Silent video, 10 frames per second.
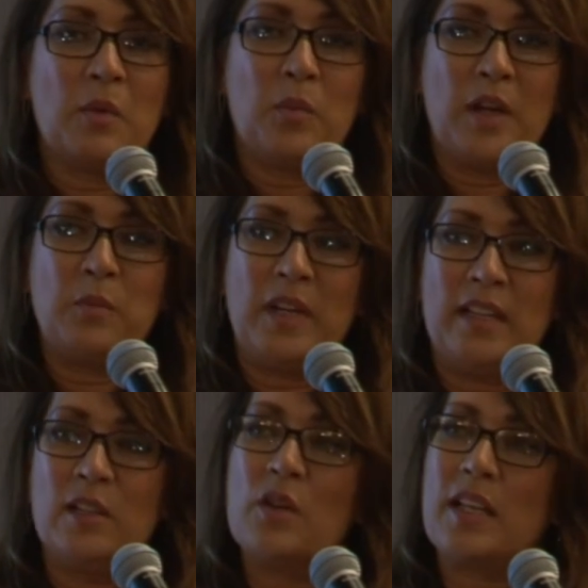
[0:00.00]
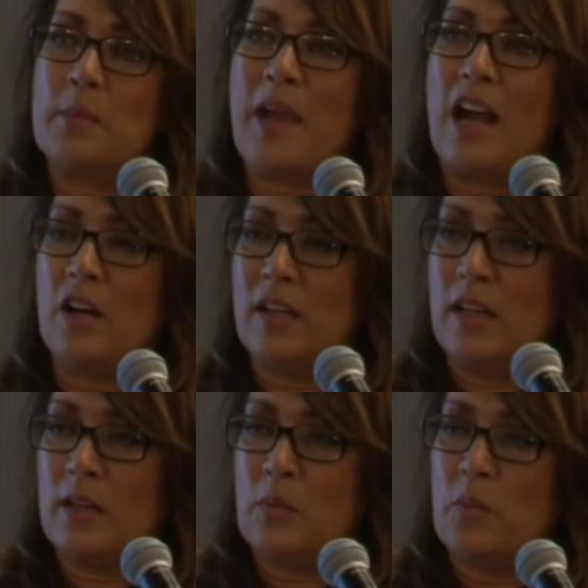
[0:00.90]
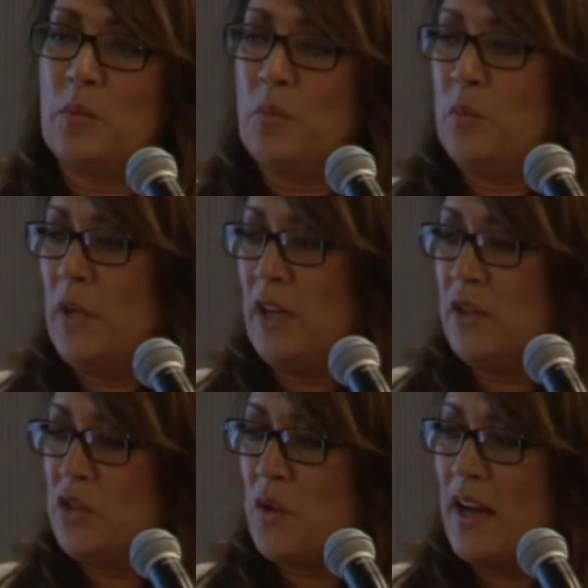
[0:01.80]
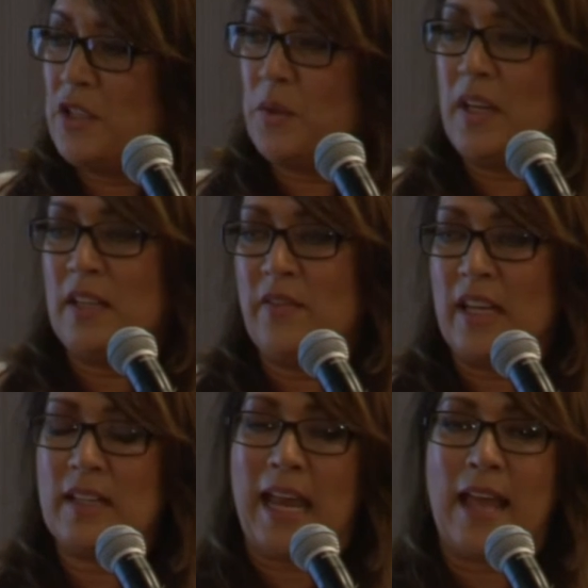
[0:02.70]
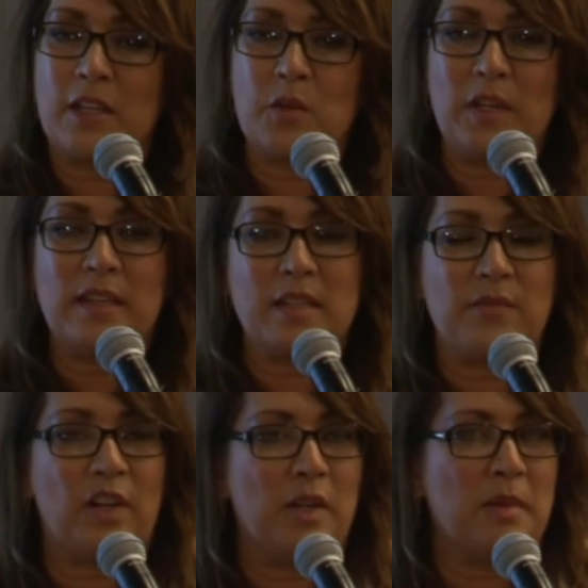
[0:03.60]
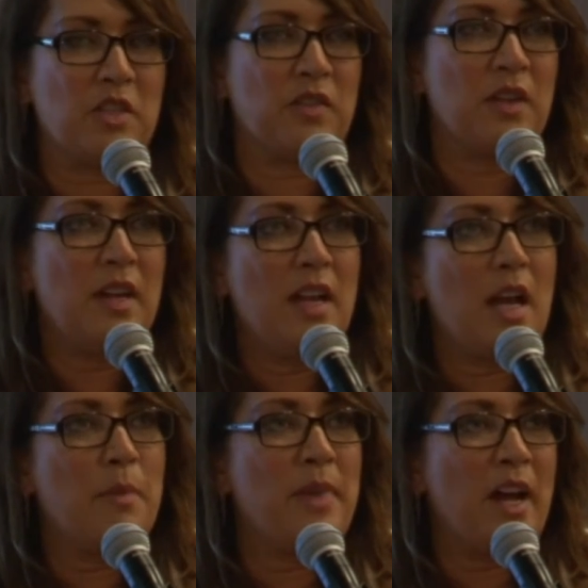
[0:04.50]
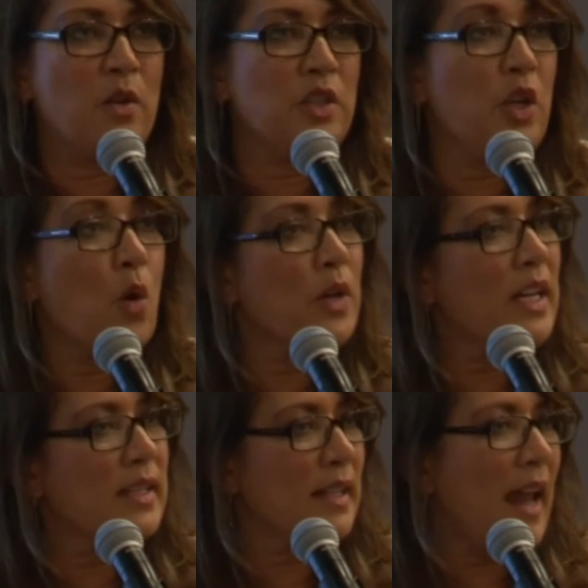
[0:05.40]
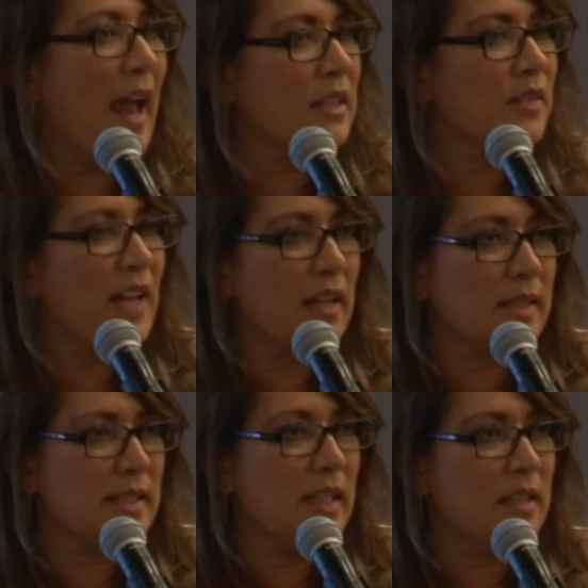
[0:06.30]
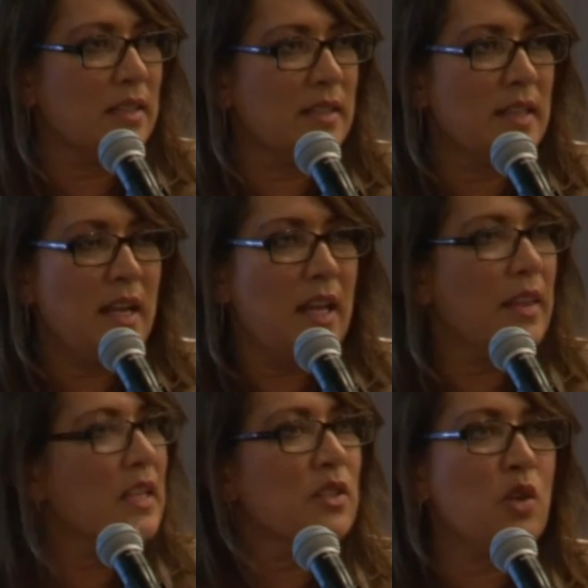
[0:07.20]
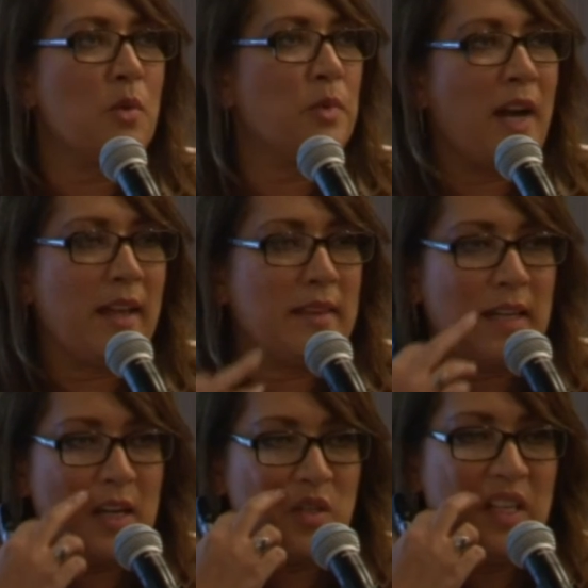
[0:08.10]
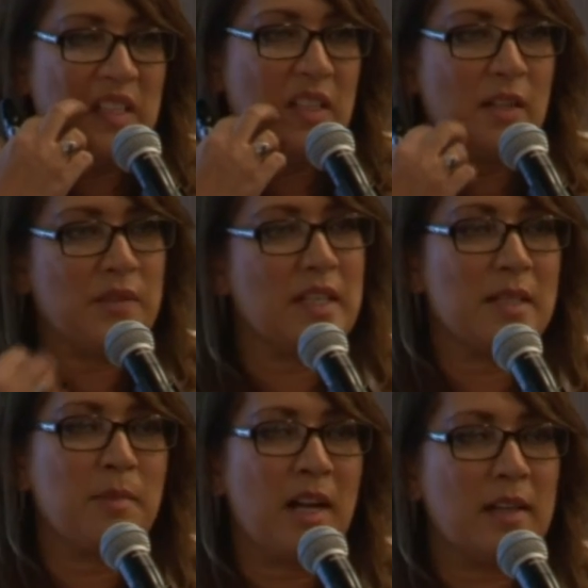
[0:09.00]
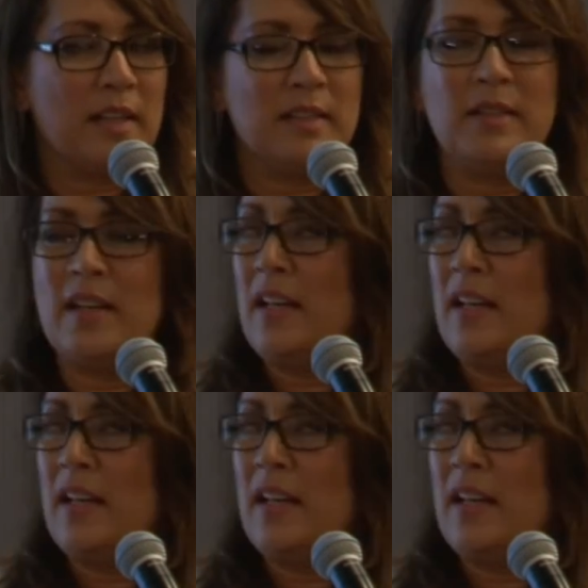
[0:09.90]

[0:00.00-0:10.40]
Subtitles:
when we look at a parallel, we're trying to innovate a category that's very much about yogis and active health seekers. There's no brand that actually serves this market.